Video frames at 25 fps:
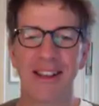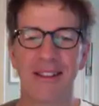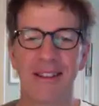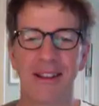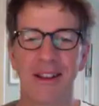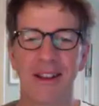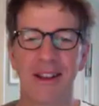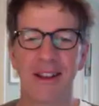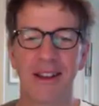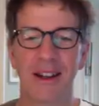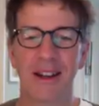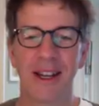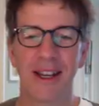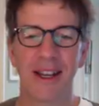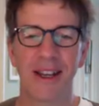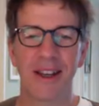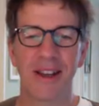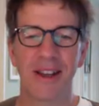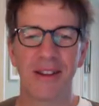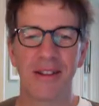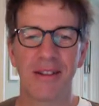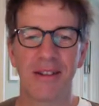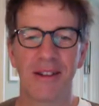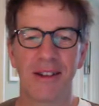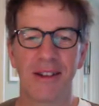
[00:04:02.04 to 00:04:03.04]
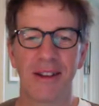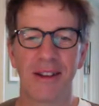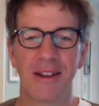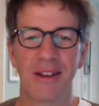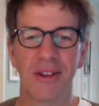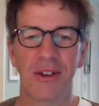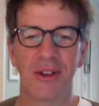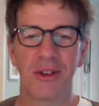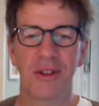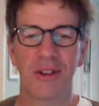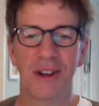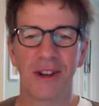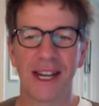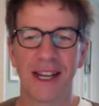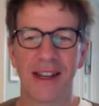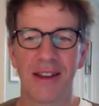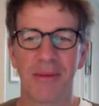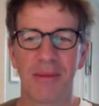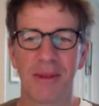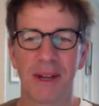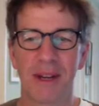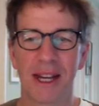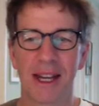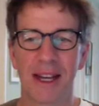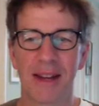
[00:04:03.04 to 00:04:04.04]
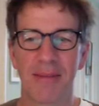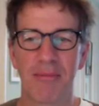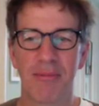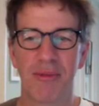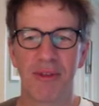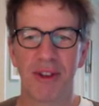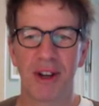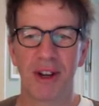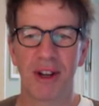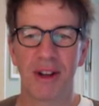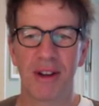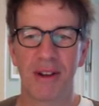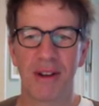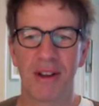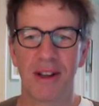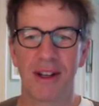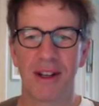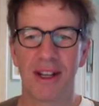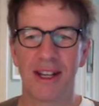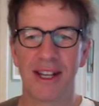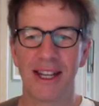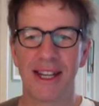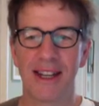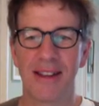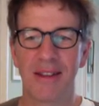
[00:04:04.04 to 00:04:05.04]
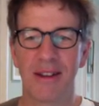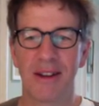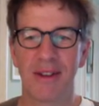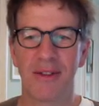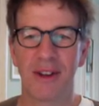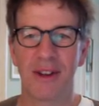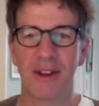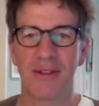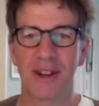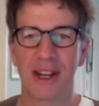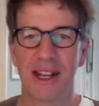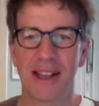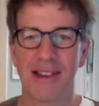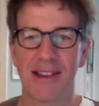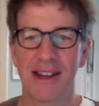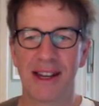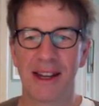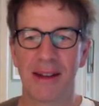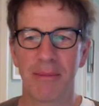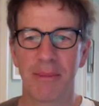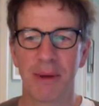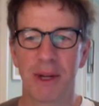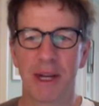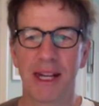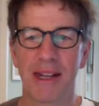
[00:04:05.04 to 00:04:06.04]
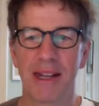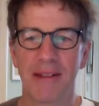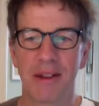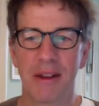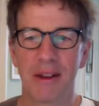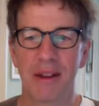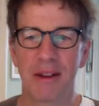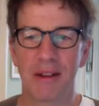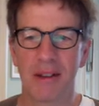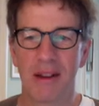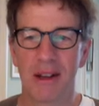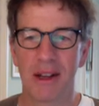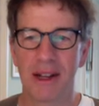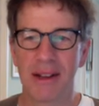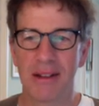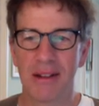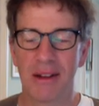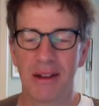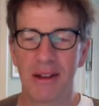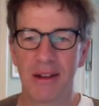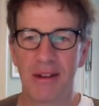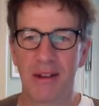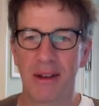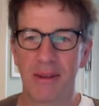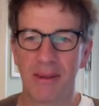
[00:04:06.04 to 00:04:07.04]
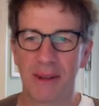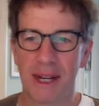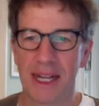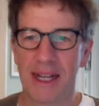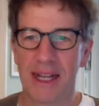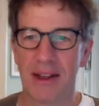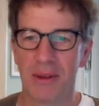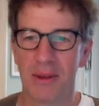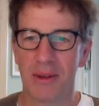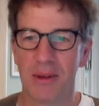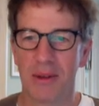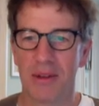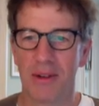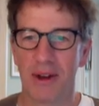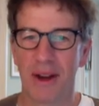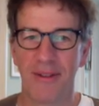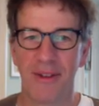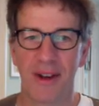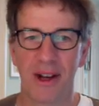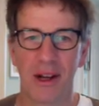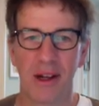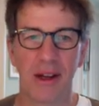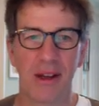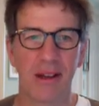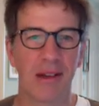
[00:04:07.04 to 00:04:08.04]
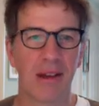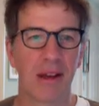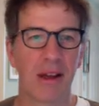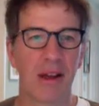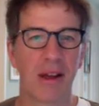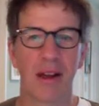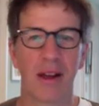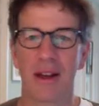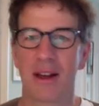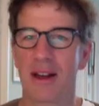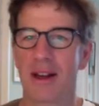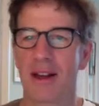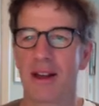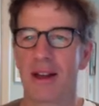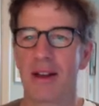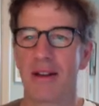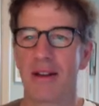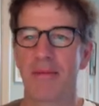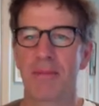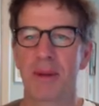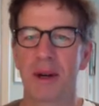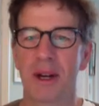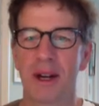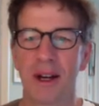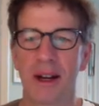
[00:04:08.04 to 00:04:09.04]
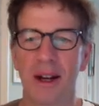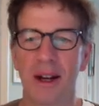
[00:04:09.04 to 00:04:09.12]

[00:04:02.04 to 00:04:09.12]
the guy who trained me in improv, and he sort of invented it. But let's do something else with traffic lights. But